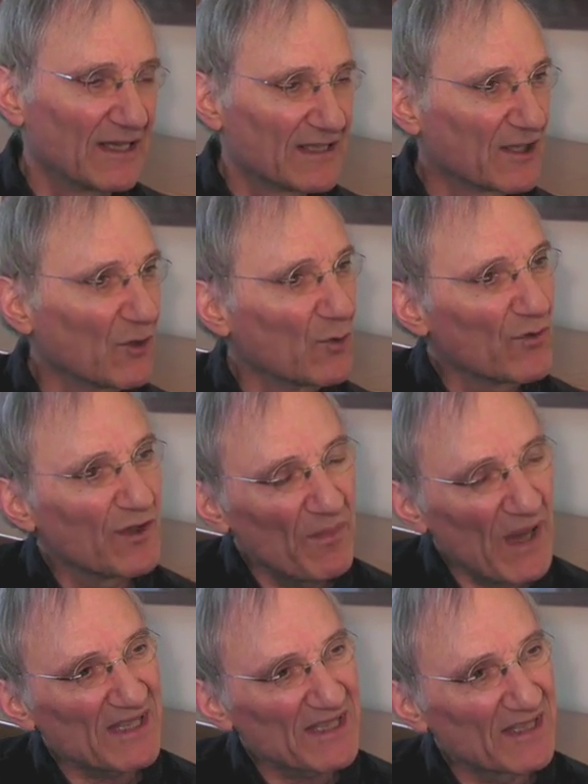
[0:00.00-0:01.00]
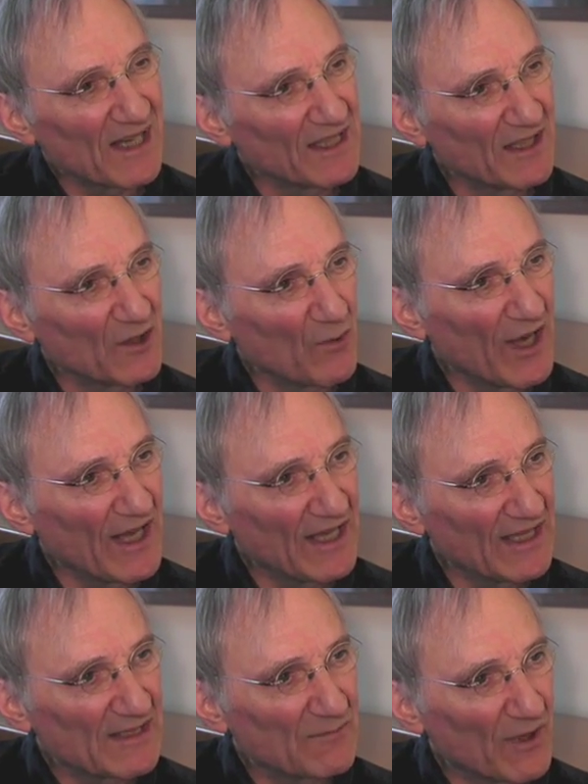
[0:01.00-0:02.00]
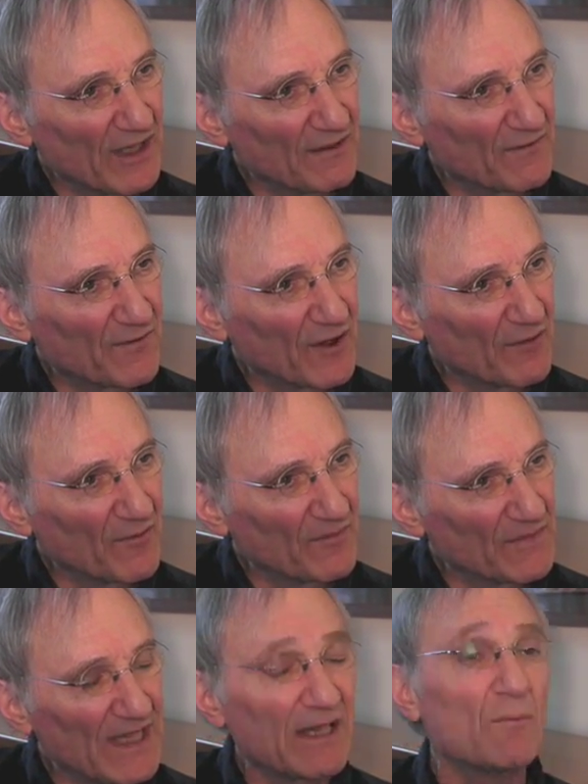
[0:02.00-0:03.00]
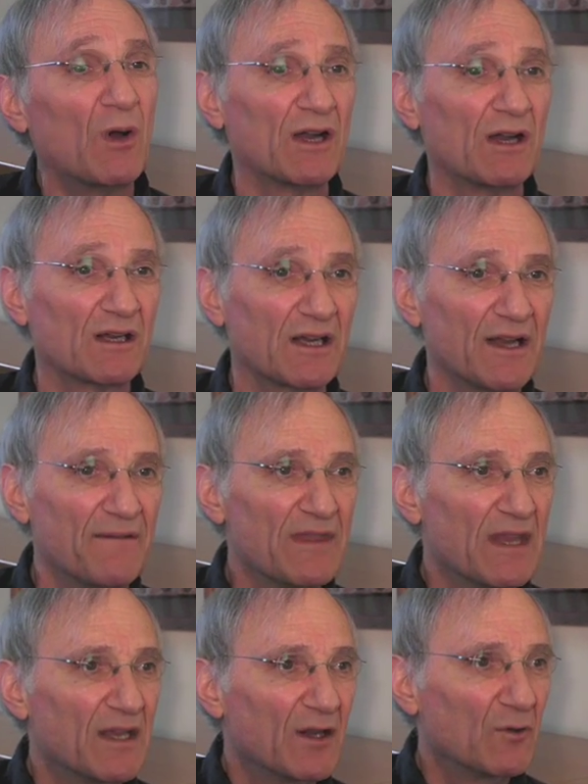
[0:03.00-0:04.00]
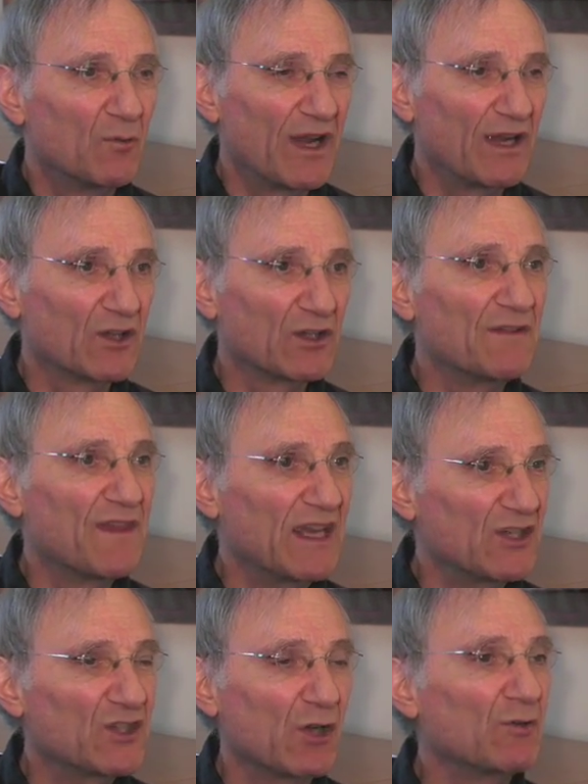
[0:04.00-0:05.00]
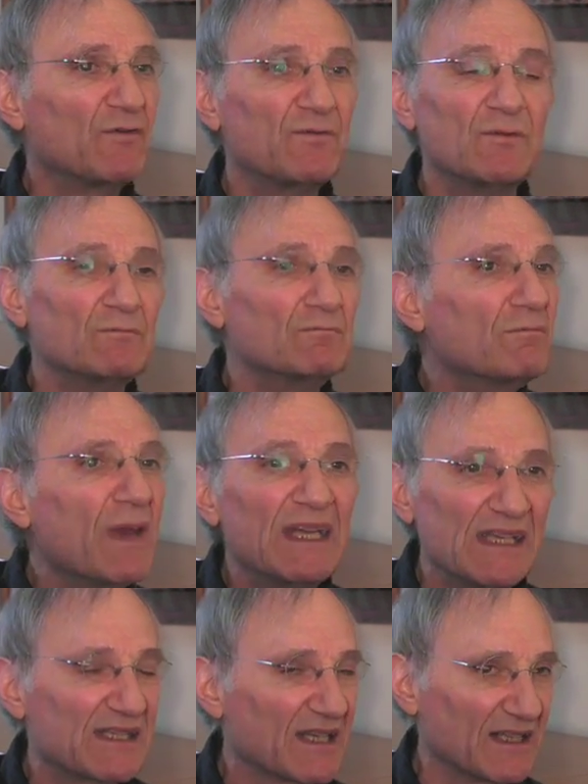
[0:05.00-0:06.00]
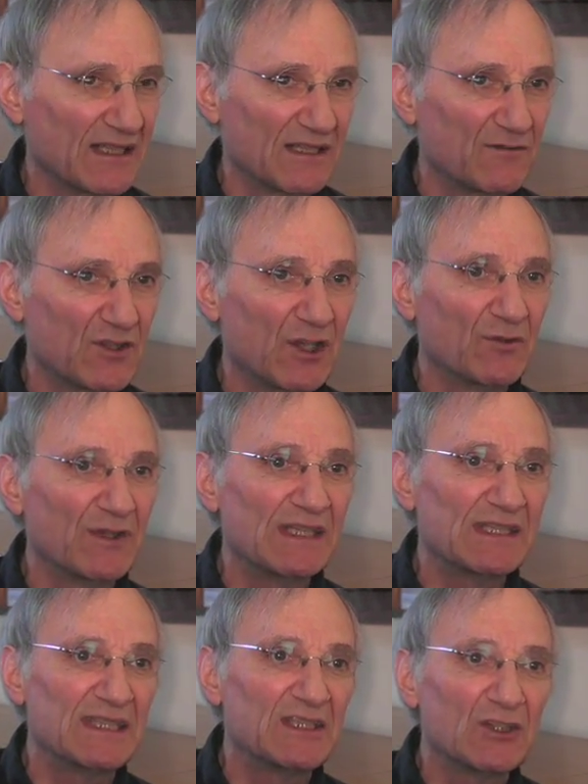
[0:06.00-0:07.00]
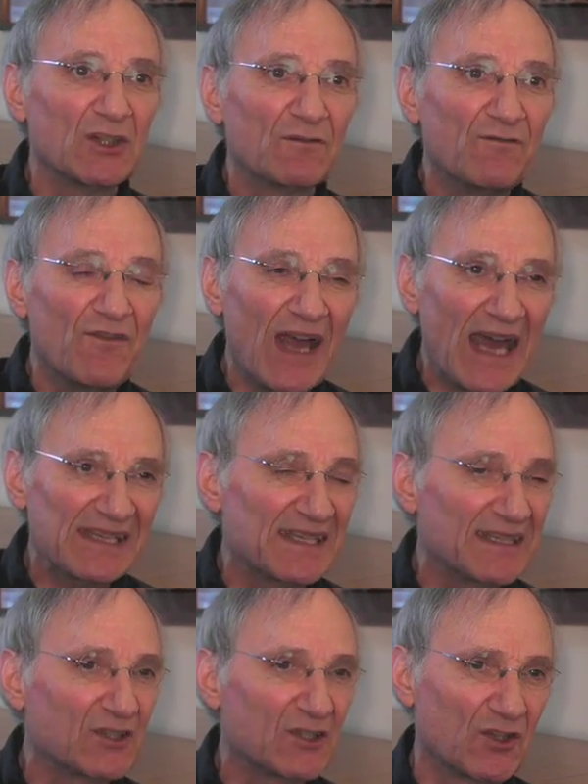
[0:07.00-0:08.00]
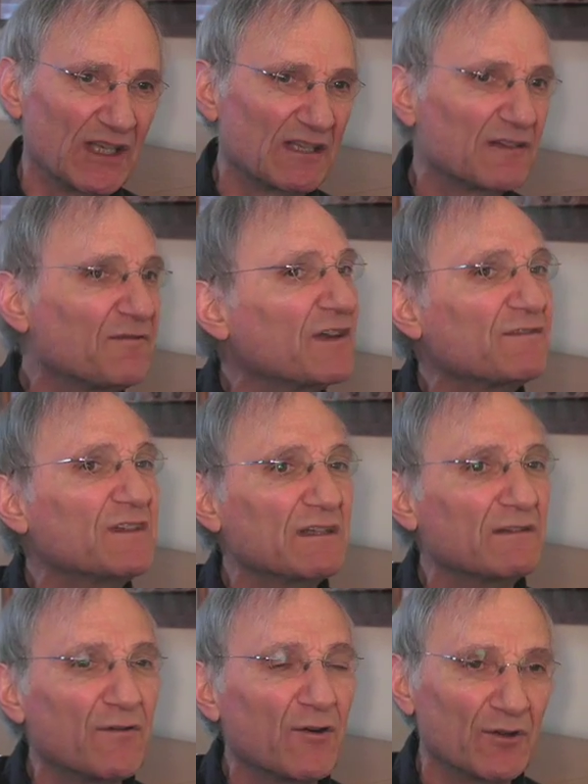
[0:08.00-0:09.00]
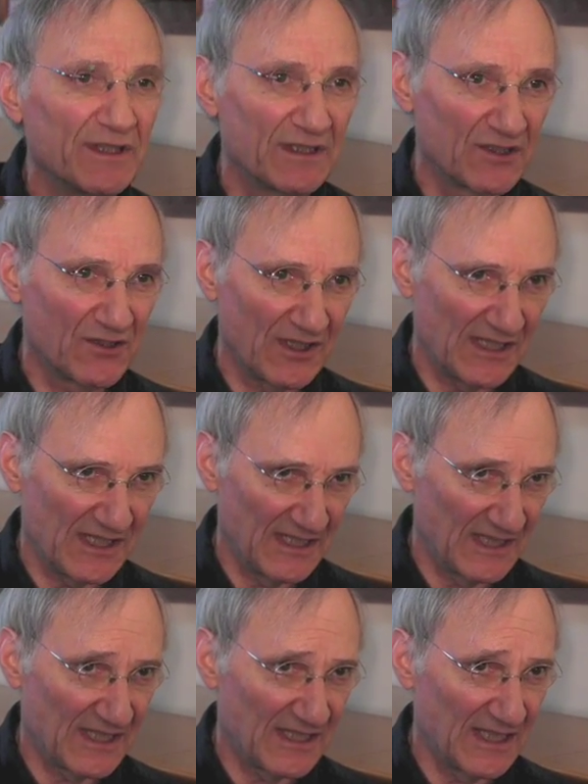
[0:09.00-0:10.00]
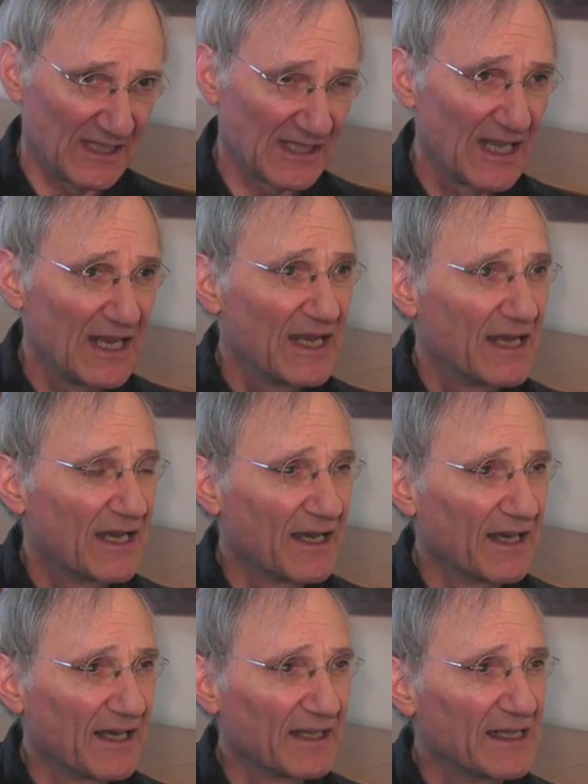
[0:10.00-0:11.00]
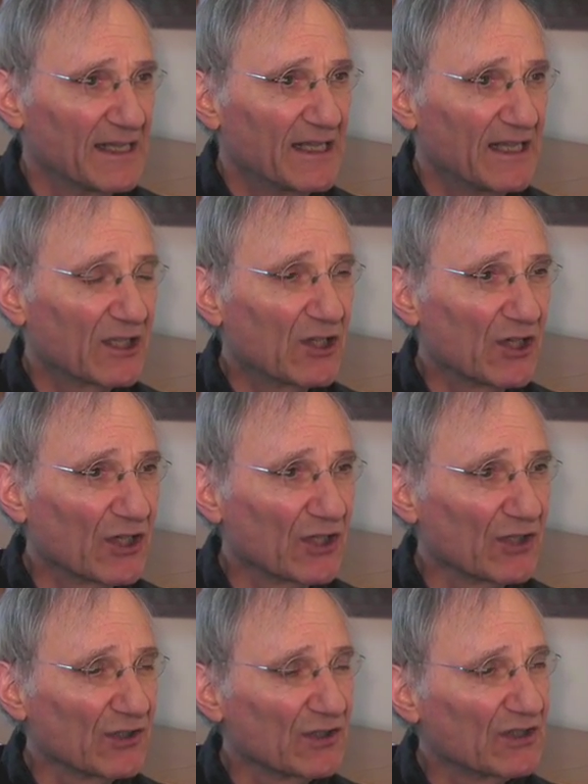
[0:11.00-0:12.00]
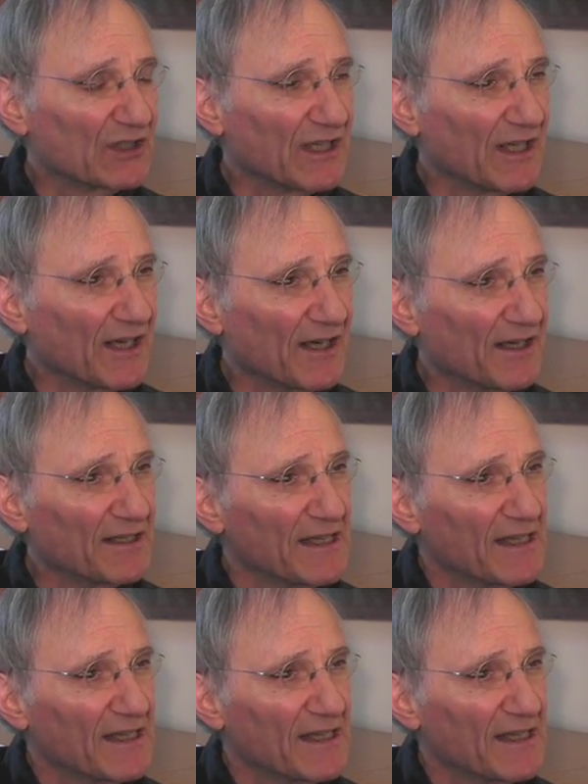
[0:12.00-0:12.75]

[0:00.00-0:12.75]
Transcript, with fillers: So the best study in a way is one from Denmark, where they showed many studies have shown this that the vast increase, 15 fold increase in incidence, uh, occurred, uh,